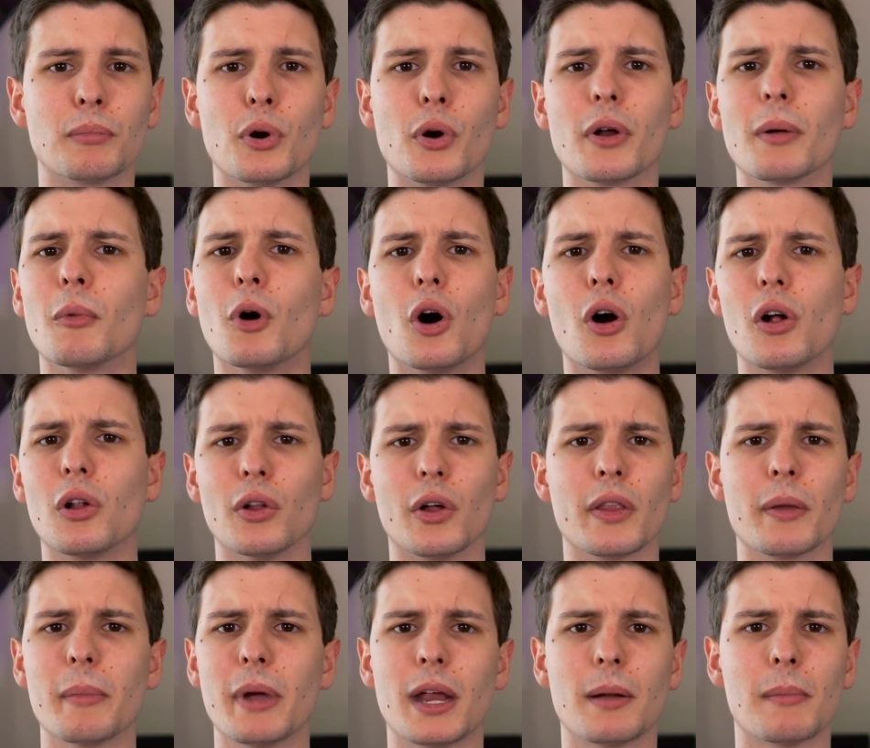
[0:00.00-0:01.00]
put them all on
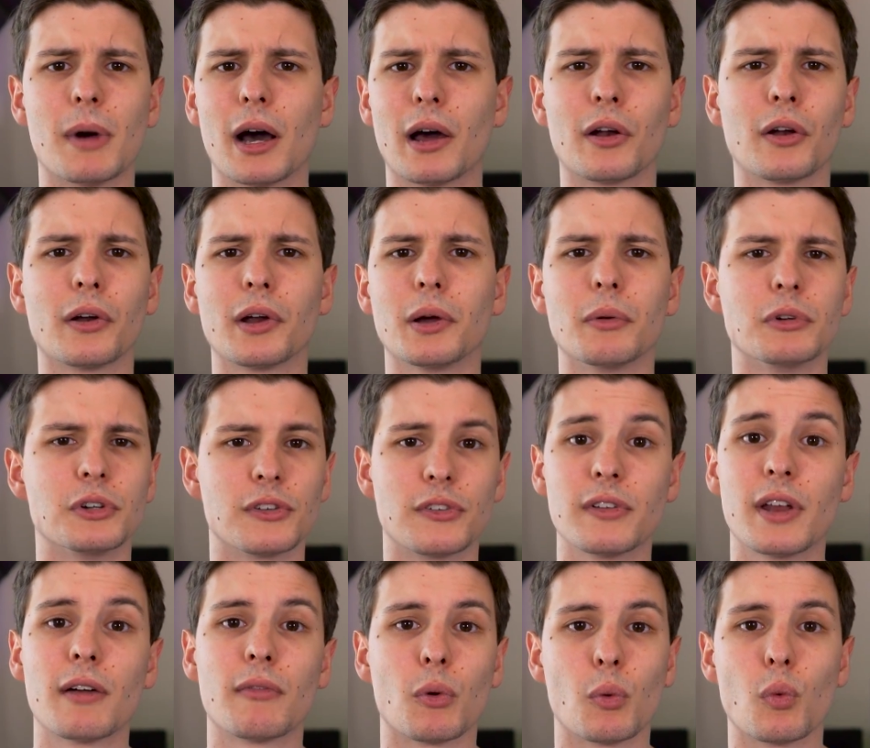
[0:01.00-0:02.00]
the main monitor. It would
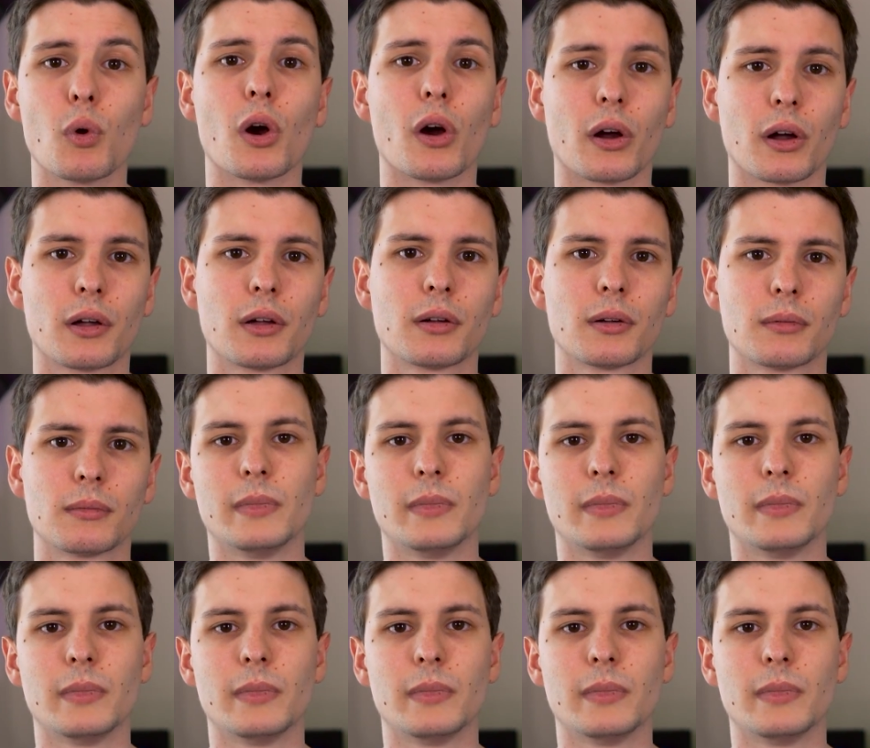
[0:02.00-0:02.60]
just never work.